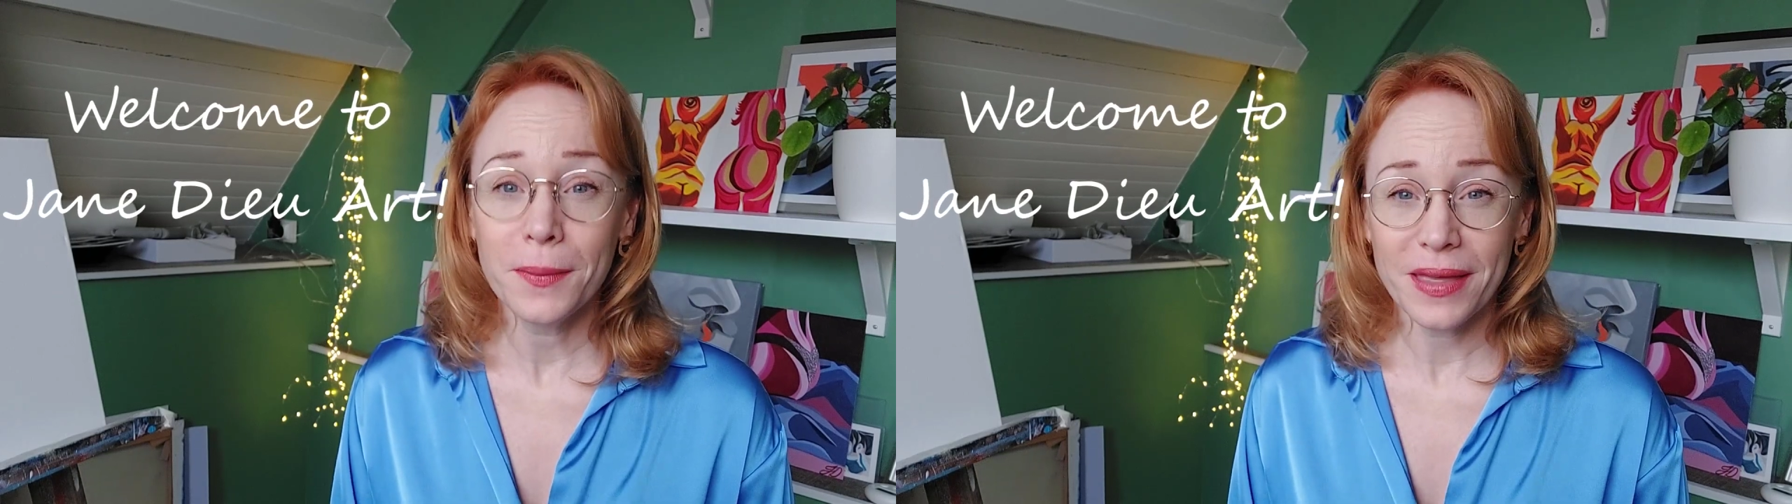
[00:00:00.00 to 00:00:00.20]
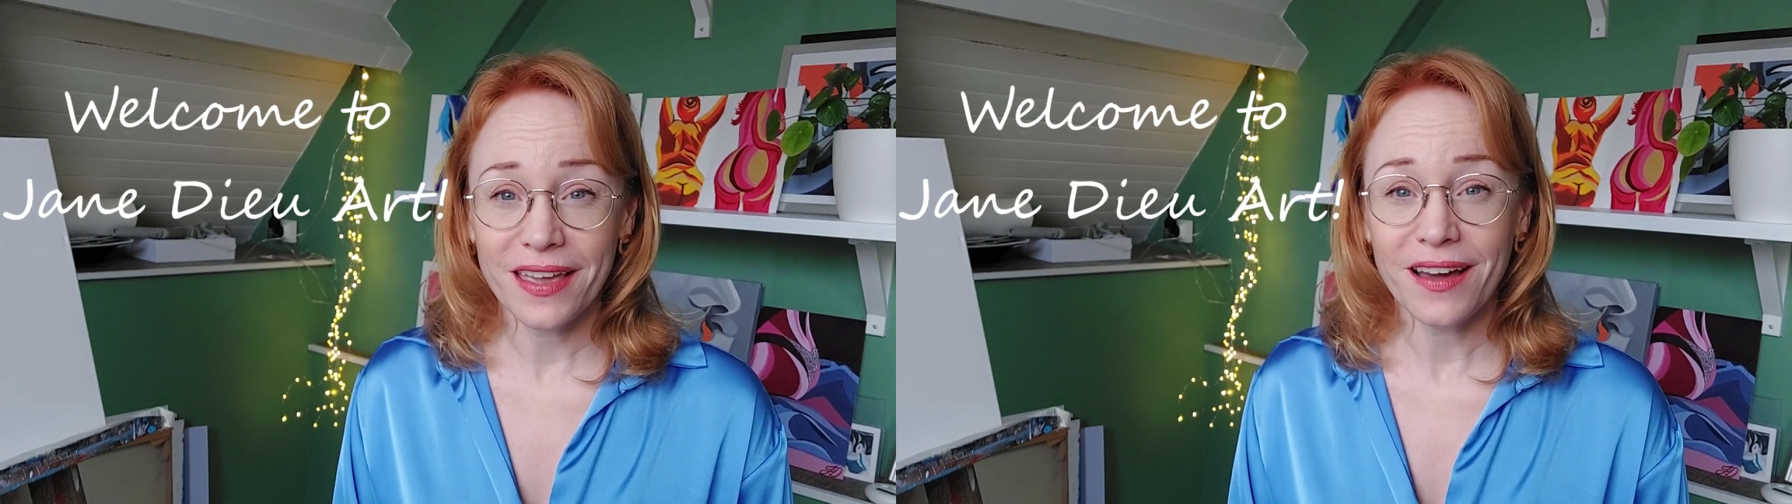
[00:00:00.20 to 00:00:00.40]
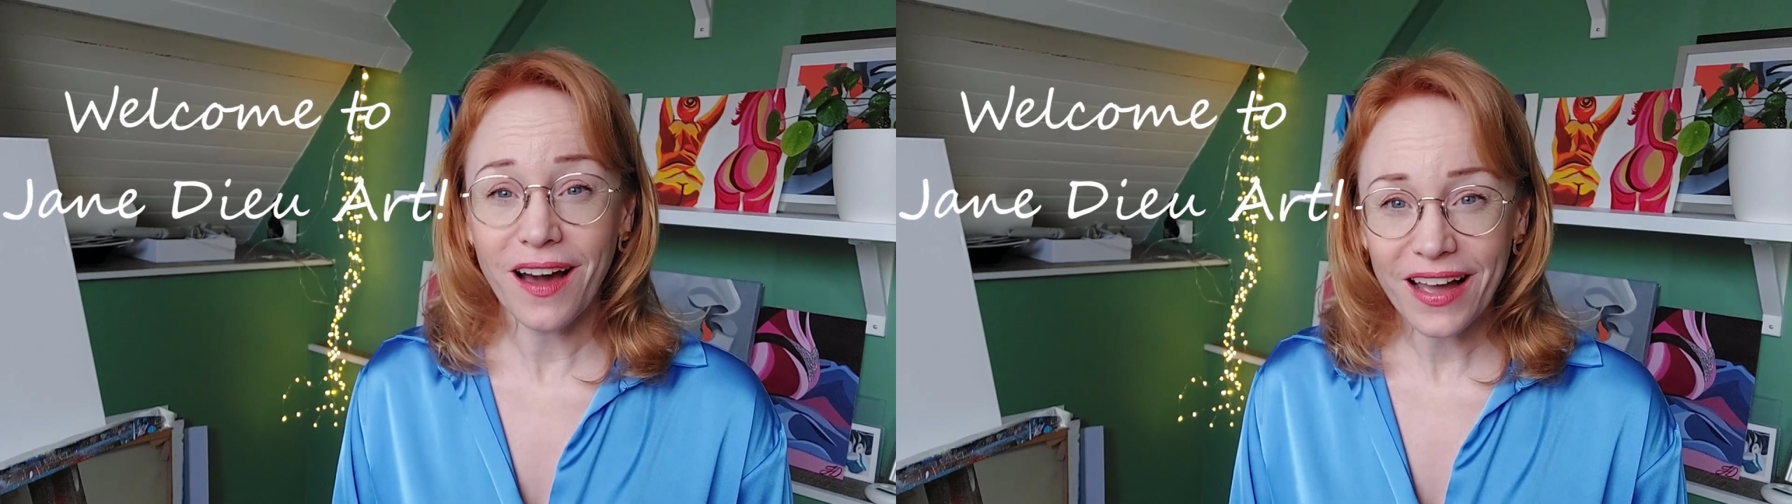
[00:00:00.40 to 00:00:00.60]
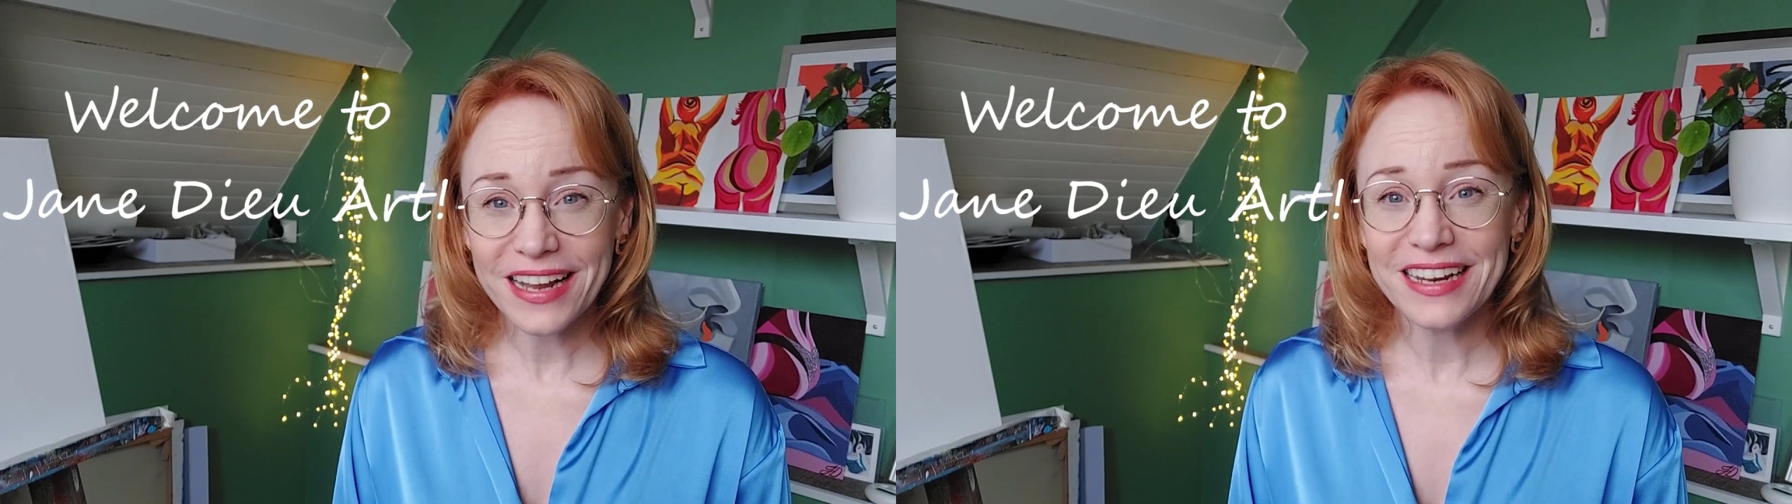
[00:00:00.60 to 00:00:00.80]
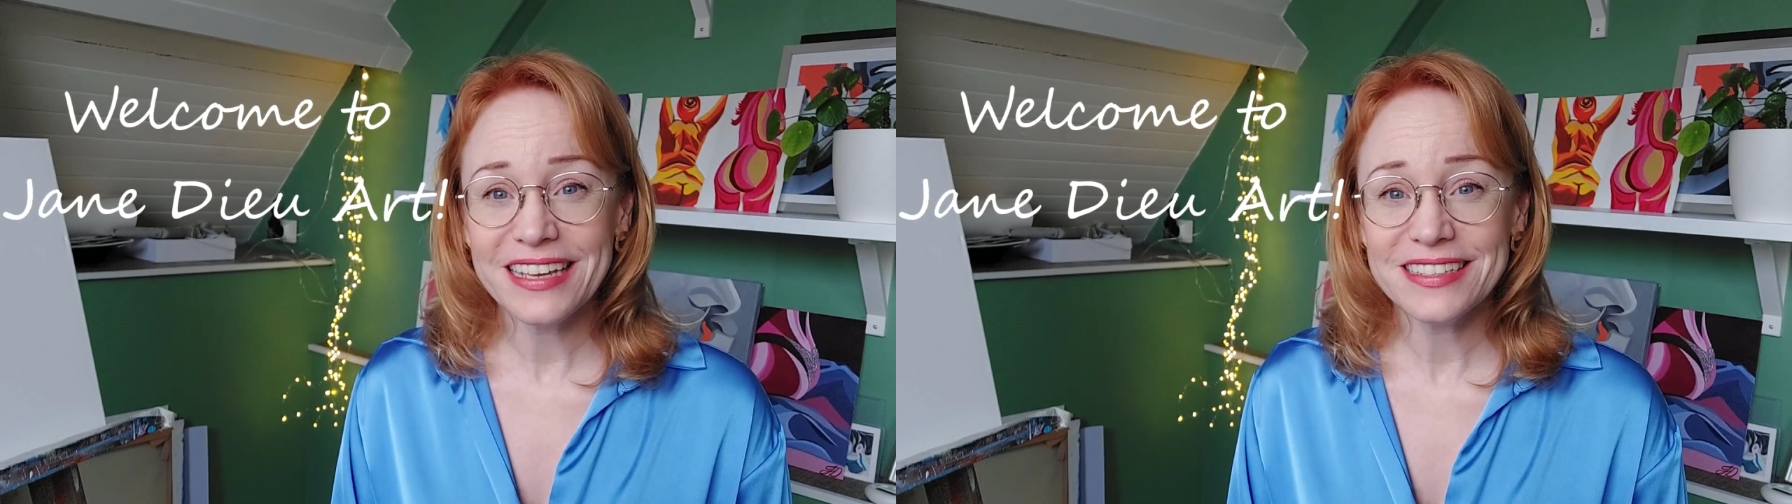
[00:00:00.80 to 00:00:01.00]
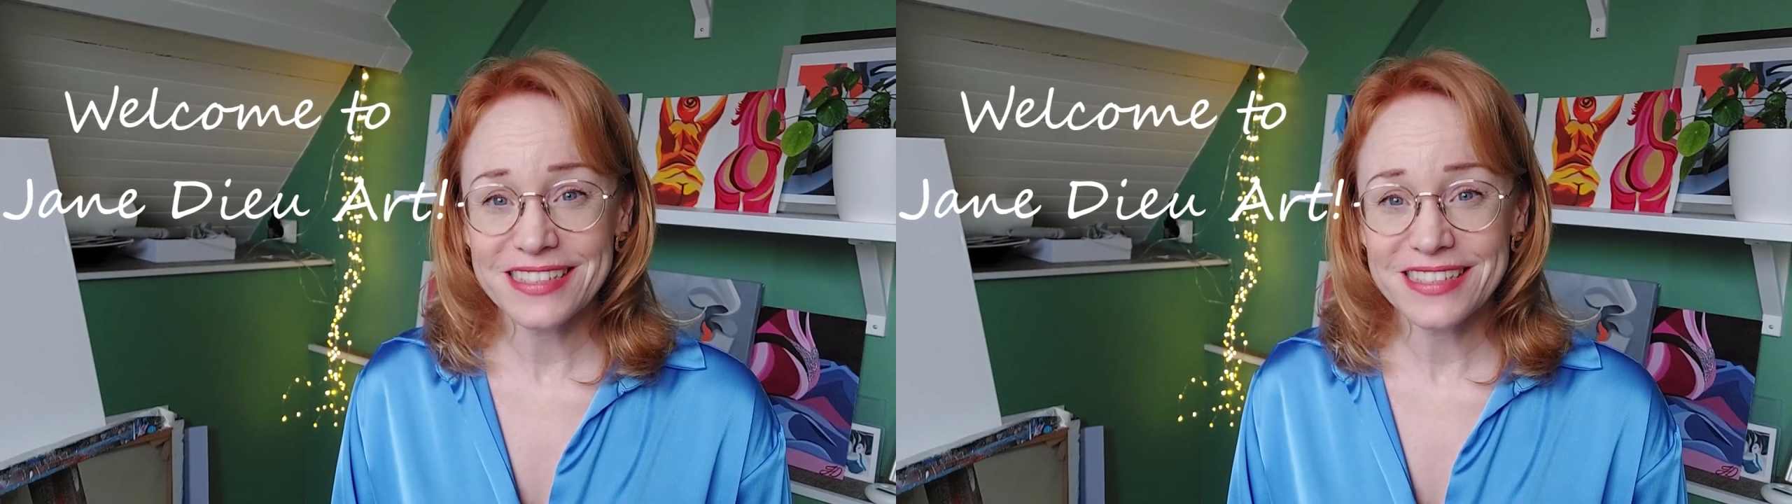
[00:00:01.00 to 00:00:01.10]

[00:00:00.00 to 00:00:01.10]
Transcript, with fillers: being a highly